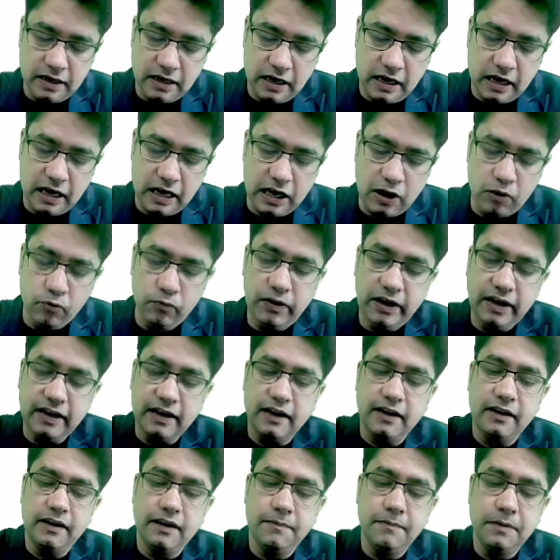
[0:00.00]
How we
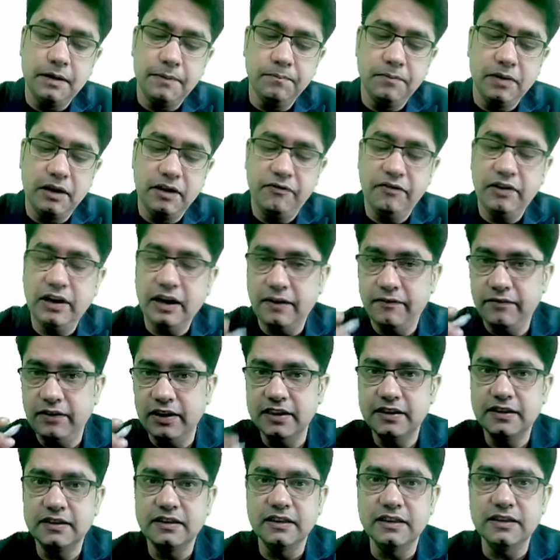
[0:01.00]
can remember? We have
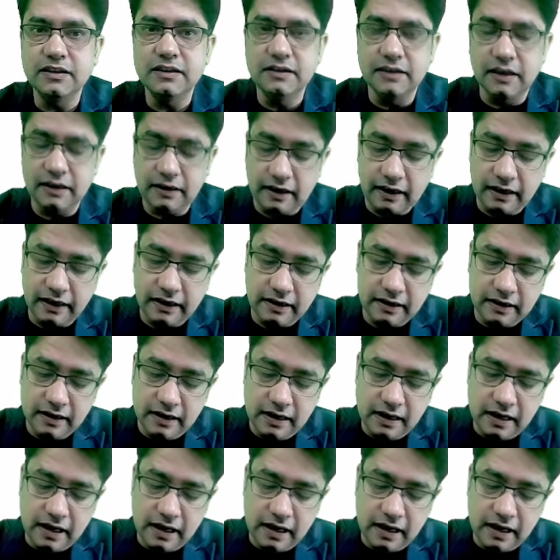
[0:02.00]
discussed the trick.